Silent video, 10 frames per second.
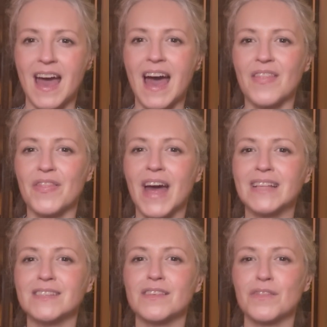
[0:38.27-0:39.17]
And
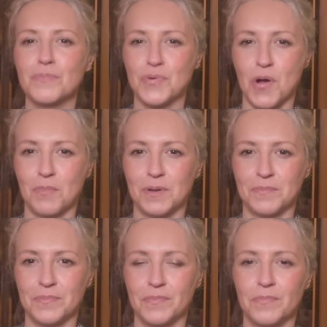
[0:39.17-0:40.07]
that's the problem,
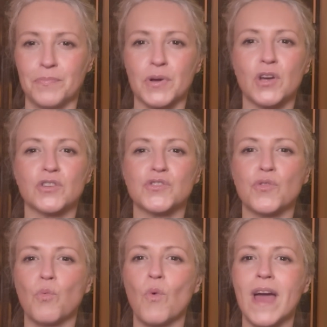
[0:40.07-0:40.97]
because the
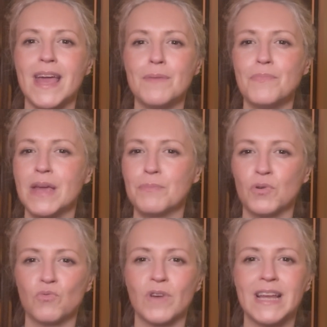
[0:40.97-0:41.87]
way people
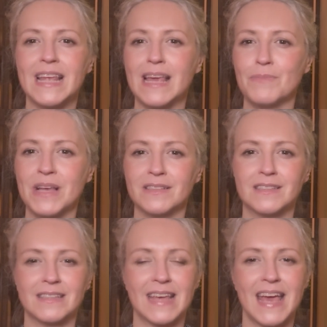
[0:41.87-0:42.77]
read email
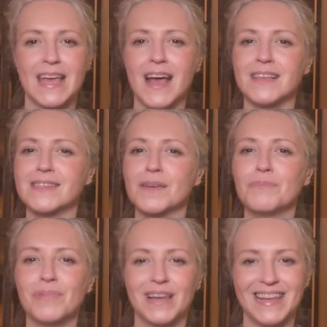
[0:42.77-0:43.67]
today has
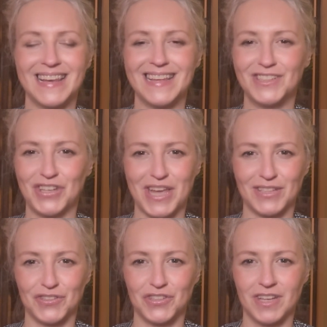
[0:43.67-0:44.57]
completely
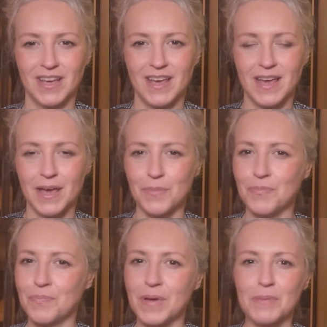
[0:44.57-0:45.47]
changed.
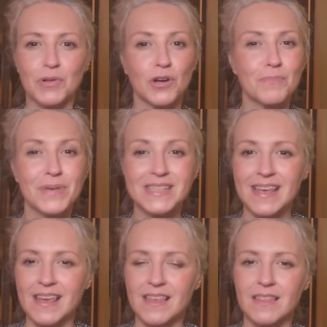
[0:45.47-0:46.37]
People are
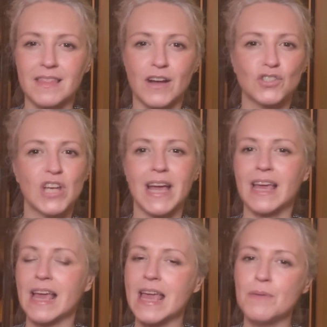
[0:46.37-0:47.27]
busy, they're
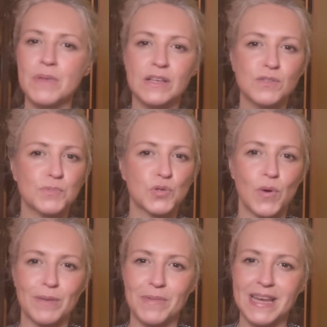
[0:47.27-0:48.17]
checking emails
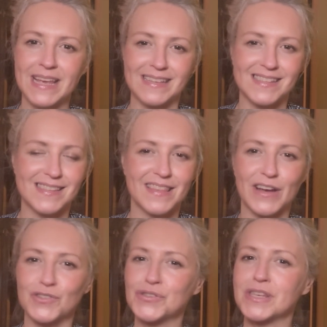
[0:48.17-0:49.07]
between meetings,
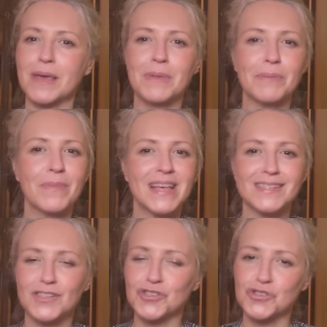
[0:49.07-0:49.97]
they're skimming
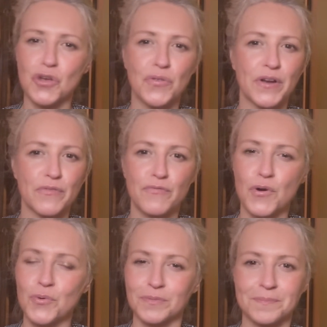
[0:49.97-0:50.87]
messages on their
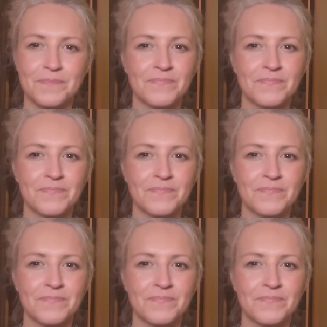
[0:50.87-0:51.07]
phone,